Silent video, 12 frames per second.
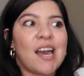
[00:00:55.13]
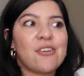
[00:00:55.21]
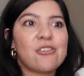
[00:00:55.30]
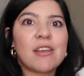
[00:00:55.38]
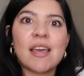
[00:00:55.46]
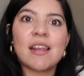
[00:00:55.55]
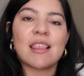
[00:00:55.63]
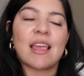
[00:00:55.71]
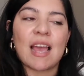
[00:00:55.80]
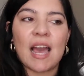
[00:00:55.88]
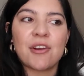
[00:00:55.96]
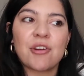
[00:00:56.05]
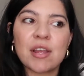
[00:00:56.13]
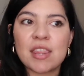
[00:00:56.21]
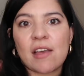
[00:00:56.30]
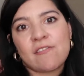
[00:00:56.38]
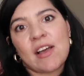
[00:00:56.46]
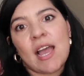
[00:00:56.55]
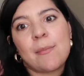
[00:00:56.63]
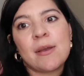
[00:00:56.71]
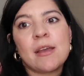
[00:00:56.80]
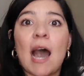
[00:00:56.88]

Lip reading: I don't get it. Like, I don't get that vibe.